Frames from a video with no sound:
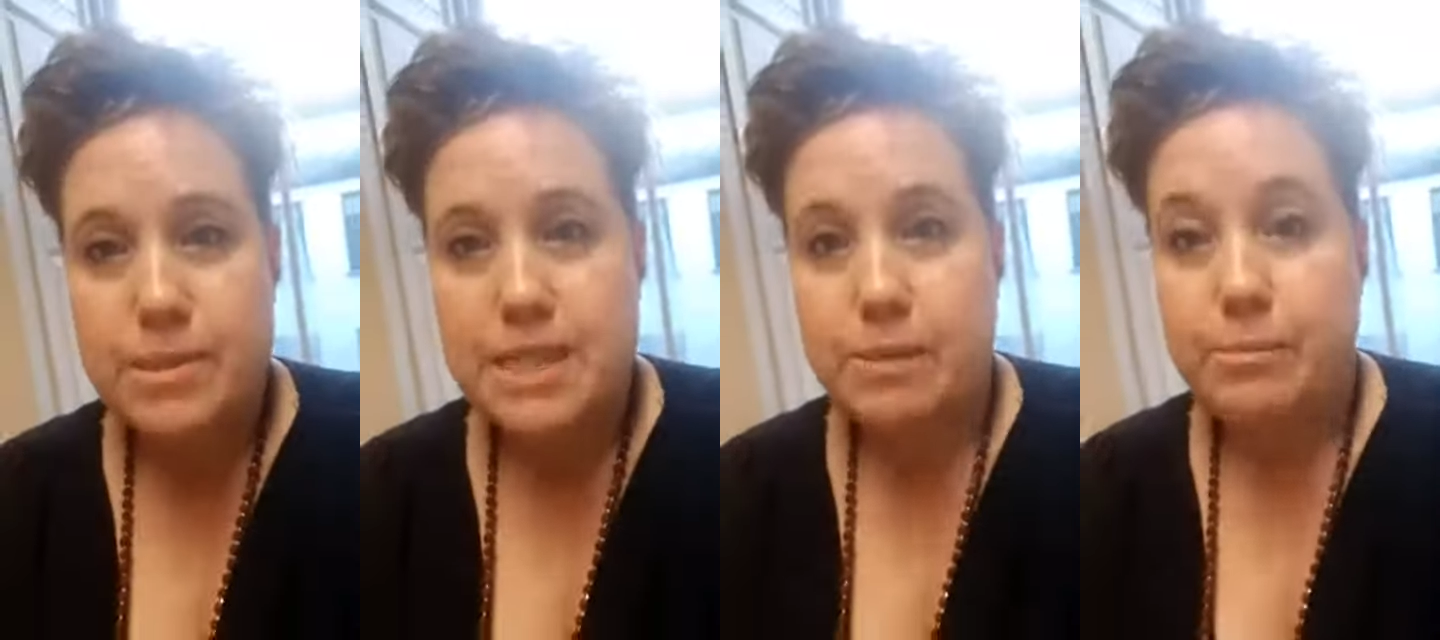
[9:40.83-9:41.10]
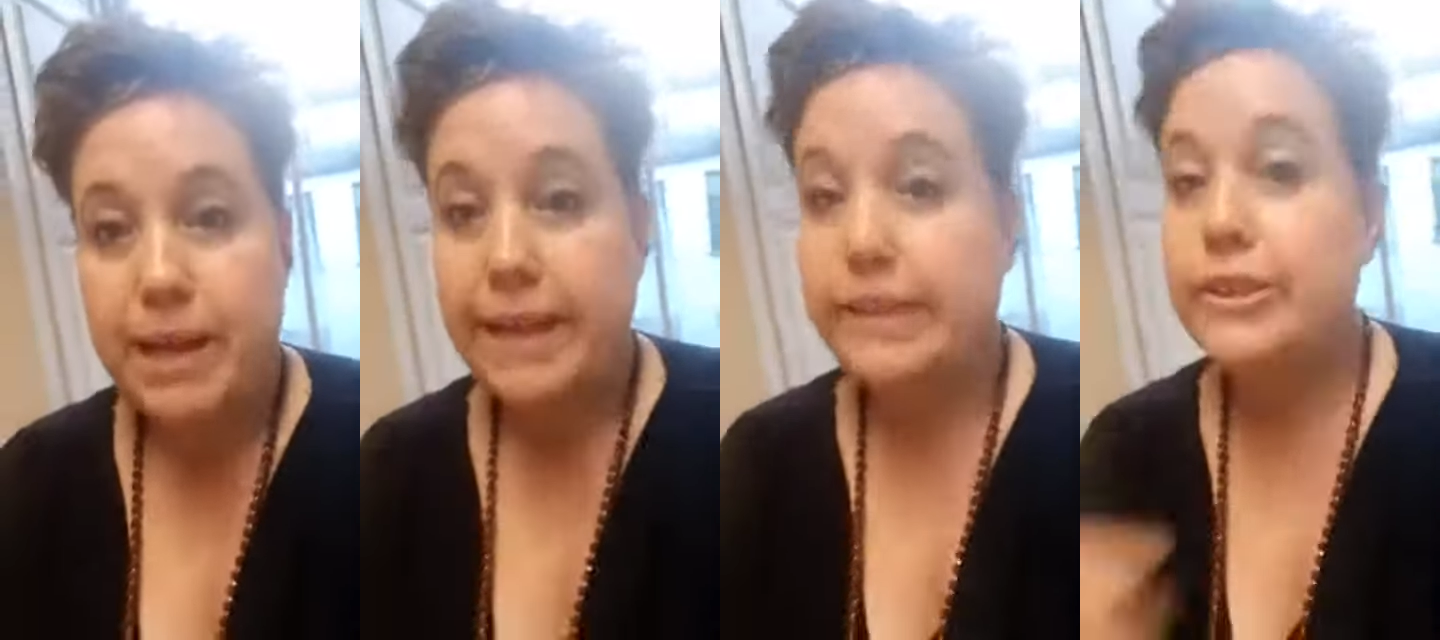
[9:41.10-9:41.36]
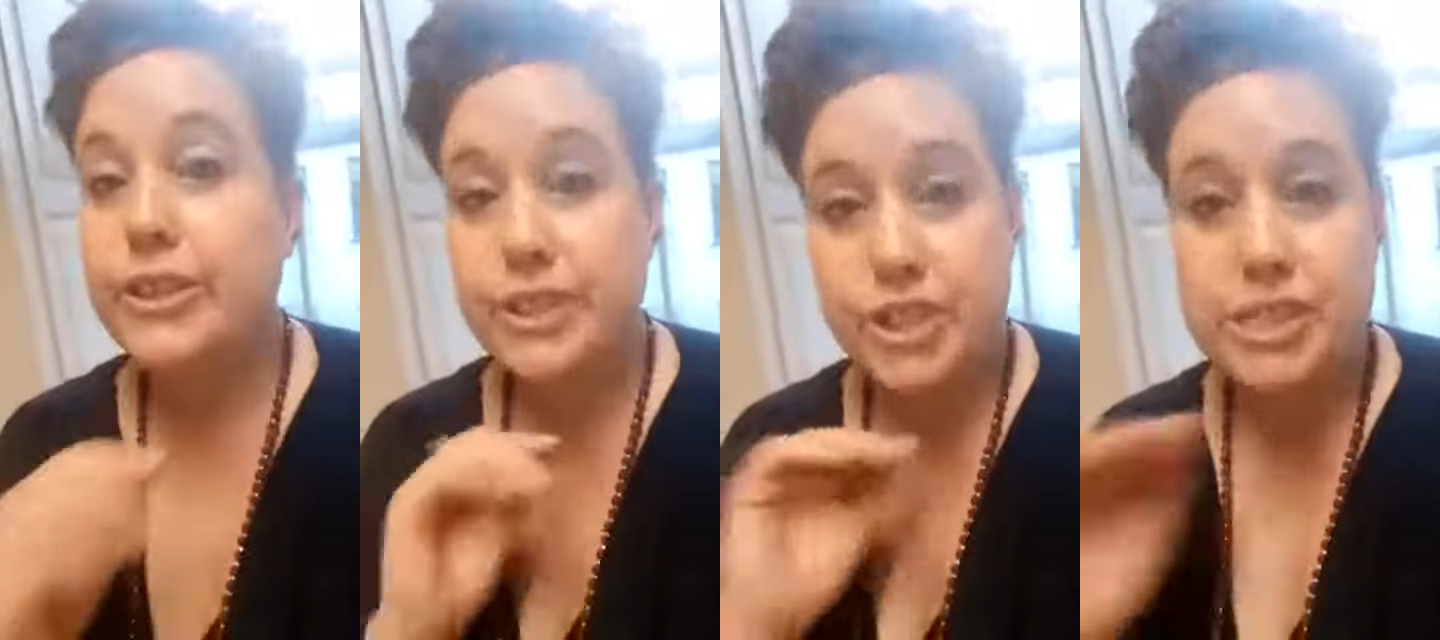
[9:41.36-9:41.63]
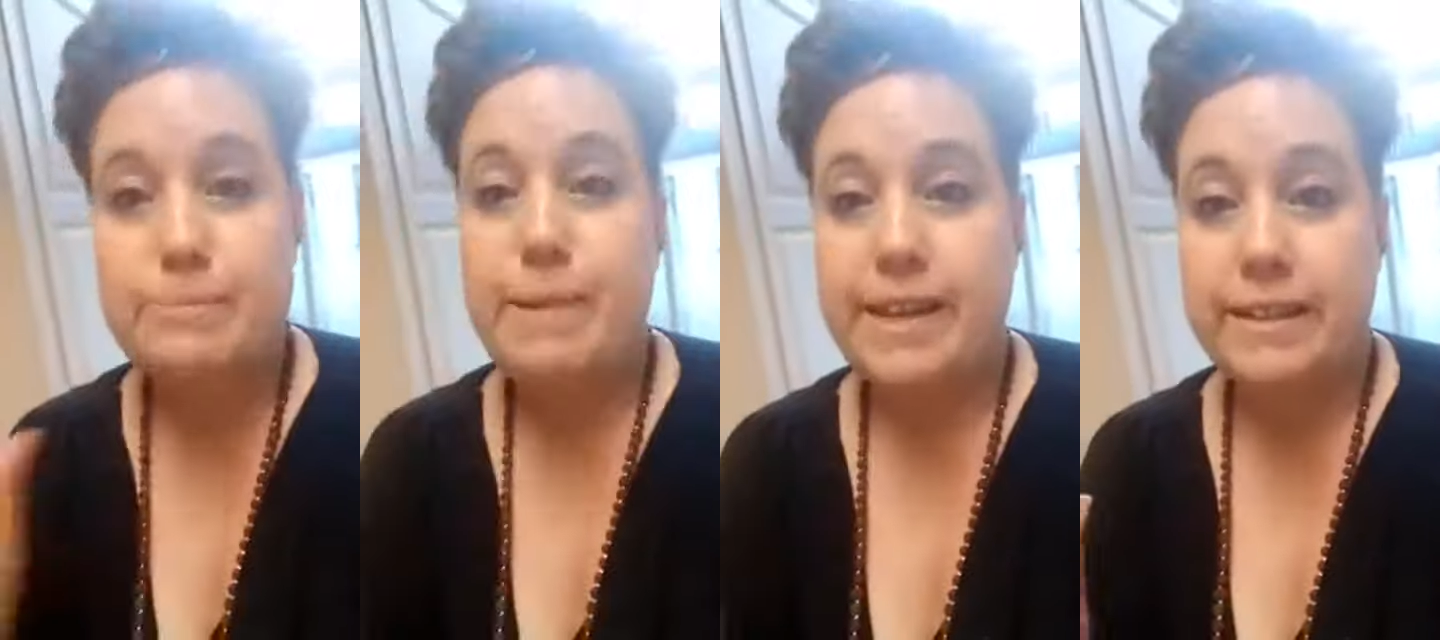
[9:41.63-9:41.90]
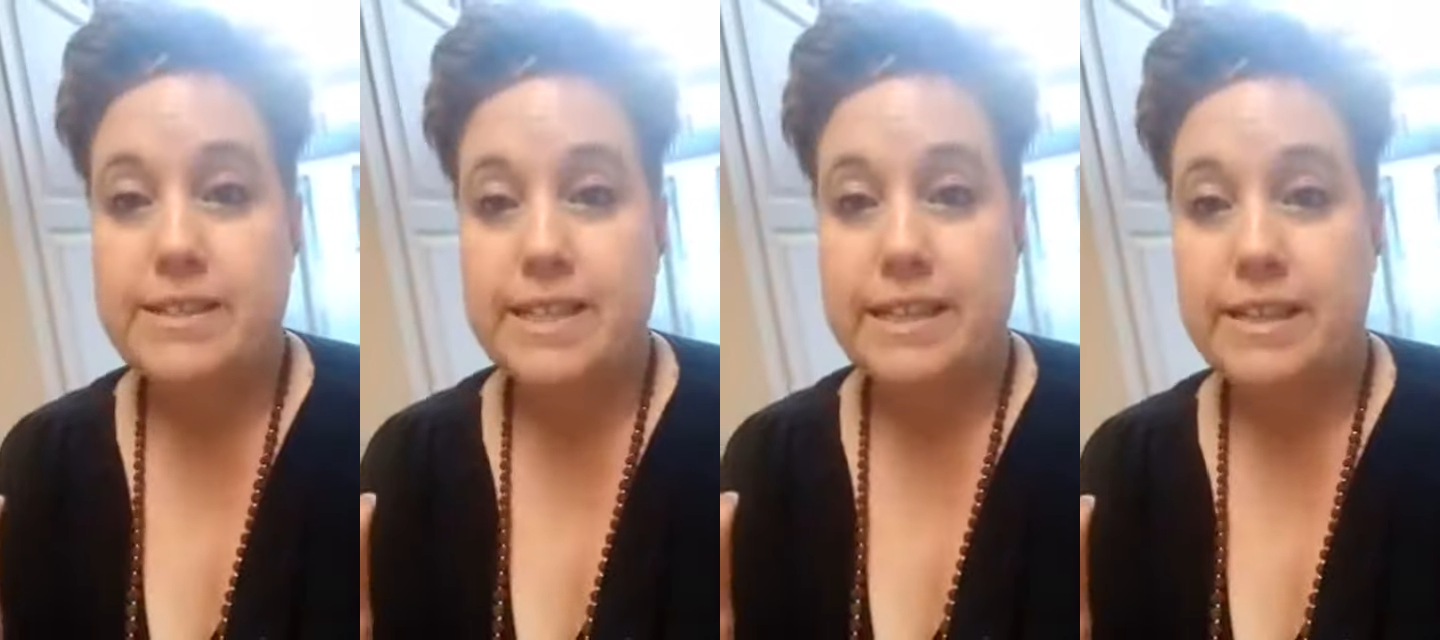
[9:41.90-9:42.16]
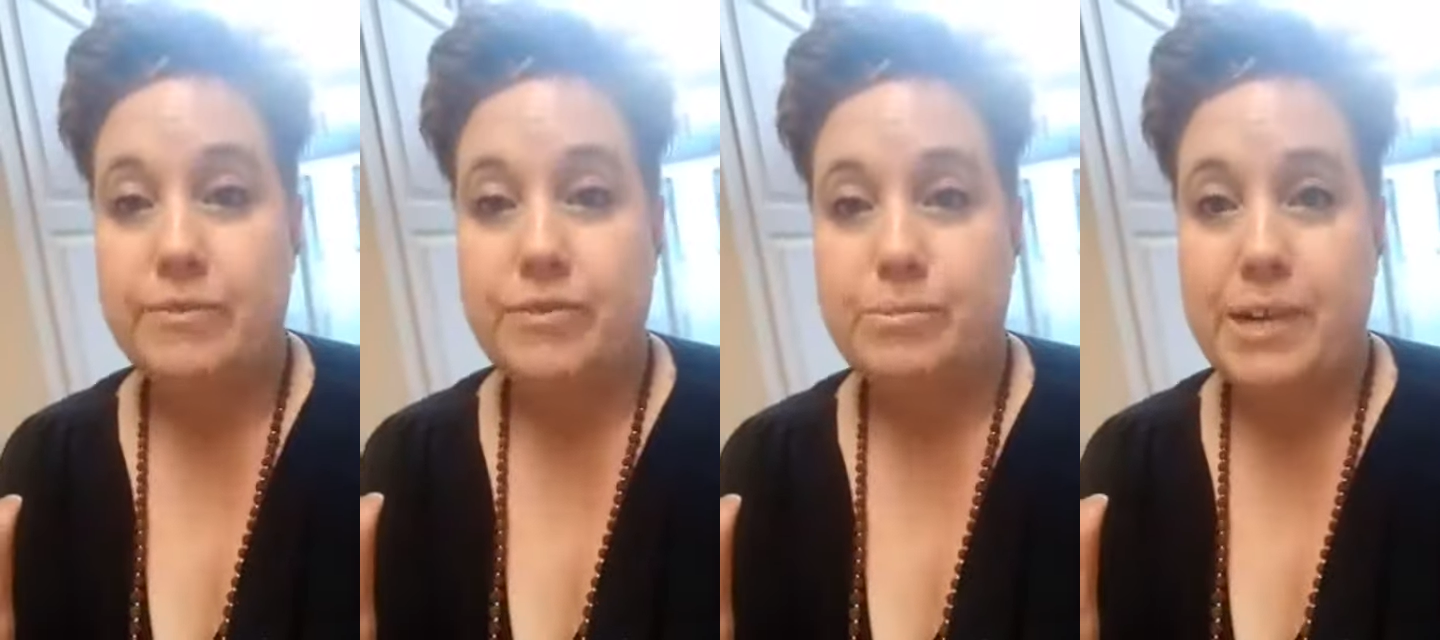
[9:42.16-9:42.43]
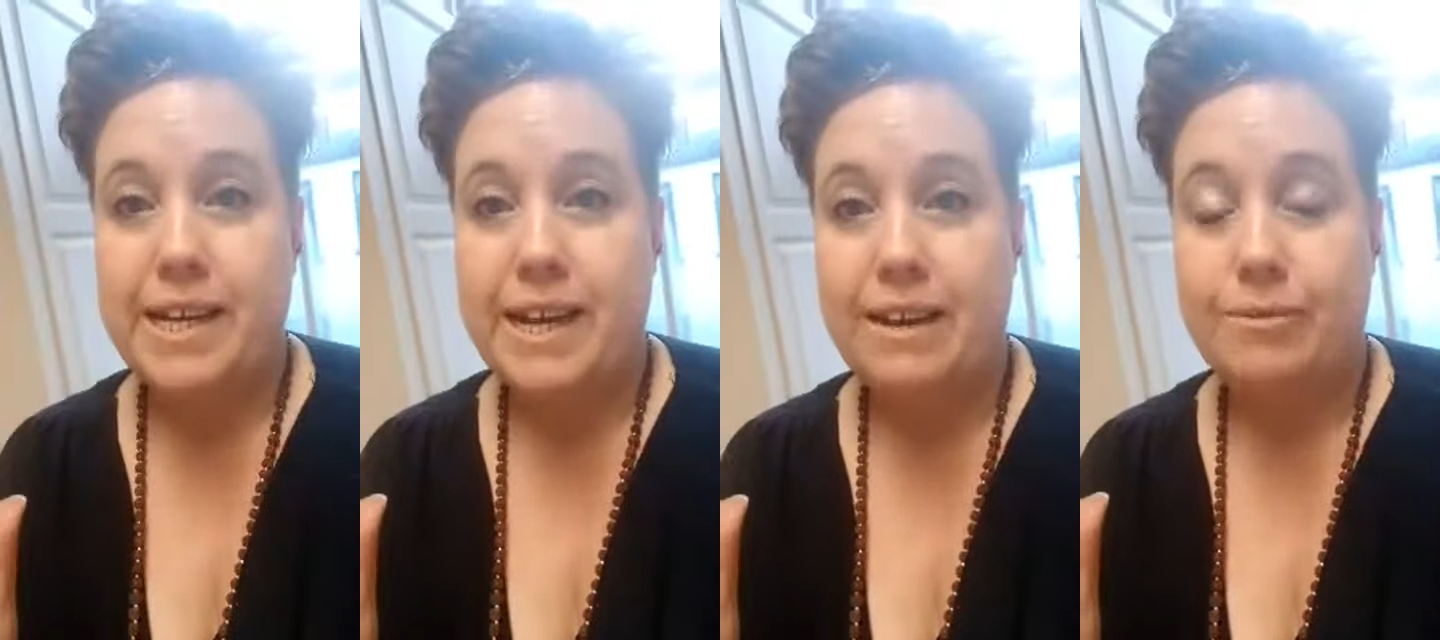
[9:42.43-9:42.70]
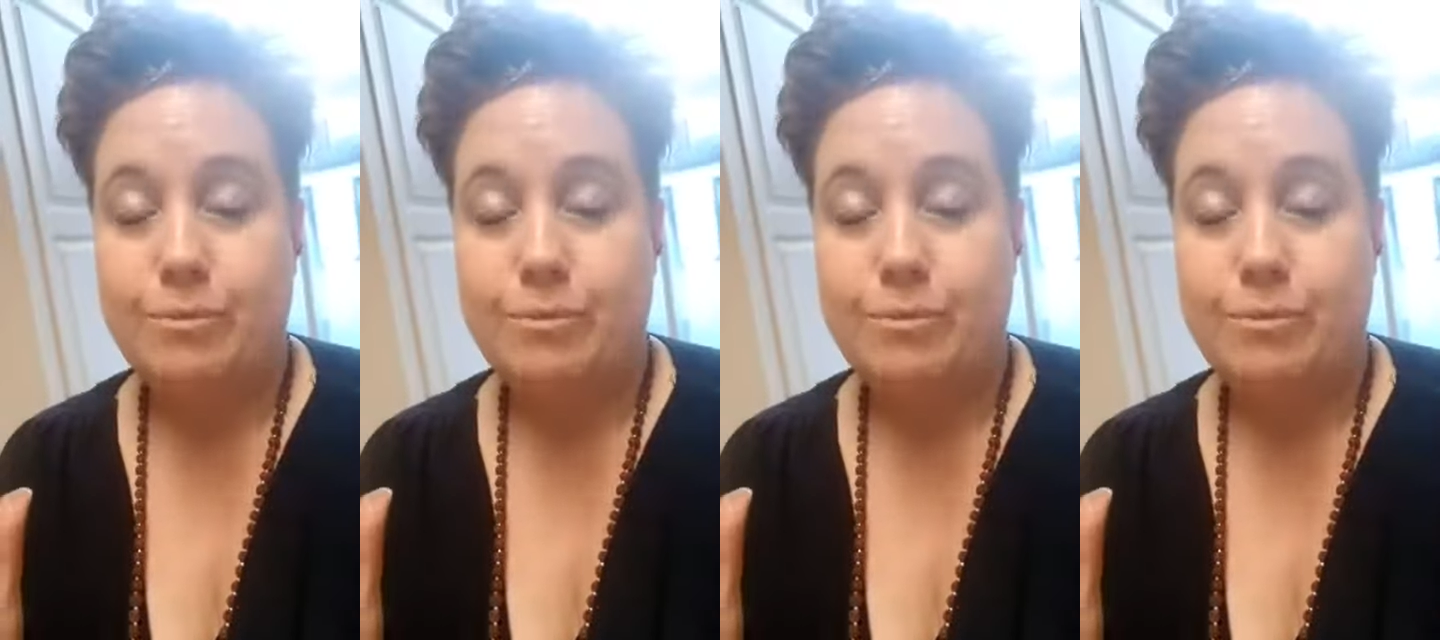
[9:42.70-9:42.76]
I'm like, look, just make this clear for me now.